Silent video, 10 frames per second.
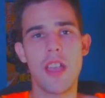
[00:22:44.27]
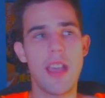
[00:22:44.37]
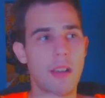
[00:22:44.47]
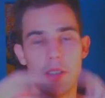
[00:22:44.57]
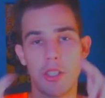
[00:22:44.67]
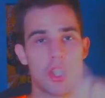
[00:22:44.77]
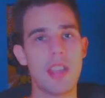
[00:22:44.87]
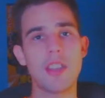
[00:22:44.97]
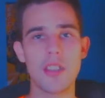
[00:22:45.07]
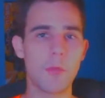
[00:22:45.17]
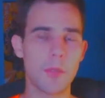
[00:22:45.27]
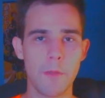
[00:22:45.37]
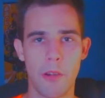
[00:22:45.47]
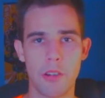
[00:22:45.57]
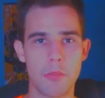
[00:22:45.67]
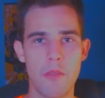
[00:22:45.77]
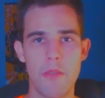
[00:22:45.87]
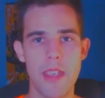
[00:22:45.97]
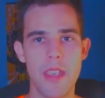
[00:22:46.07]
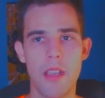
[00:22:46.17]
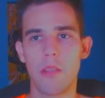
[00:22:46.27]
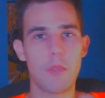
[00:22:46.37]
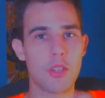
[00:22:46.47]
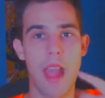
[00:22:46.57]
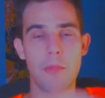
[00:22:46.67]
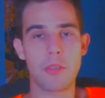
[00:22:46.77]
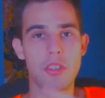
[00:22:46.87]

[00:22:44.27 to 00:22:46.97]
the changes from the first movie. We've established